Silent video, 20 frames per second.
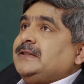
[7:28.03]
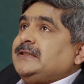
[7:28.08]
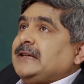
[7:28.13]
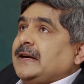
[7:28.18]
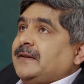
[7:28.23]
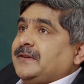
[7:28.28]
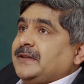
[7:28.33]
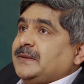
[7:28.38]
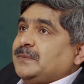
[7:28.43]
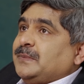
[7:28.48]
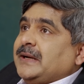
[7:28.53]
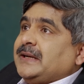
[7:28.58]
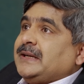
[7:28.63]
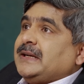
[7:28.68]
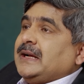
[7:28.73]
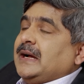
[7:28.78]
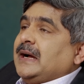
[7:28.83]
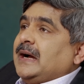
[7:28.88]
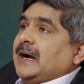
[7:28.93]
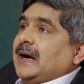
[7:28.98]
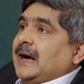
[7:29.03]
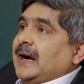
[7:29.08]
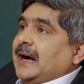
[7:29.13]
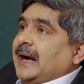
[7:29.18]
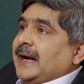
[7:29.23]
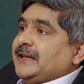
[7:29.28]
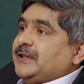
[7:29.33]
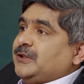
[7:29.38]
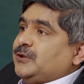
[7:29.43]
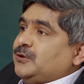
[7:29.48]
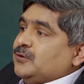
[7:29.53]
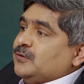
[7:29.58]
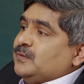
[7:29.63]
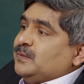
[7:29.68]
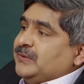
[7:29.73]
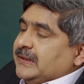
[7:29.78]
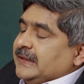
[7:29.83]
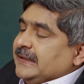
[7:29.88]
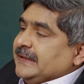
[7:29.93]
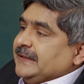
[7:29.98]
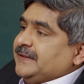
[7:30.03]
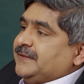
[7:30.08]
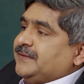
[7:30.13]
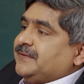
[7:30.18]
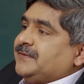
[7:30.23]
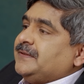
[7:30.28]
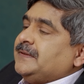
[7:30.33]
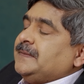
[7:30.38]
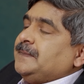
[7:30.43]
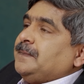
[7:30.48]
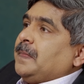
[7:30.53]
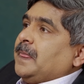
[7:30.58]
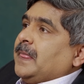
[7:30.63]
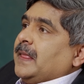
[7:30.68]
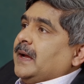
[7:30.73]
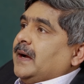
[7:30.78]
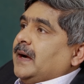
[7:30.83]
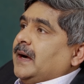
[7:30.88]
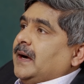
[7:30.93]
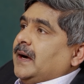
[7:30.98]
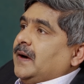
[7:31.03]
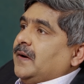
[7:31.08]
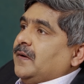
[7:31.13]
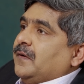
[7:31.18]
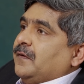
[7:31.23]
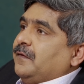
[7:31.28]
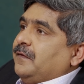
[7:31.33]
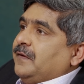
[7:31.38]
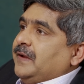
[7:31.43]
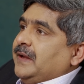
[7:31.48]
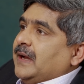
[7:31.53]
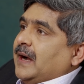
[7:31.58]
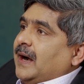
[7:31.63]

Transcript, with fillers: Javed, but I do believe uh, we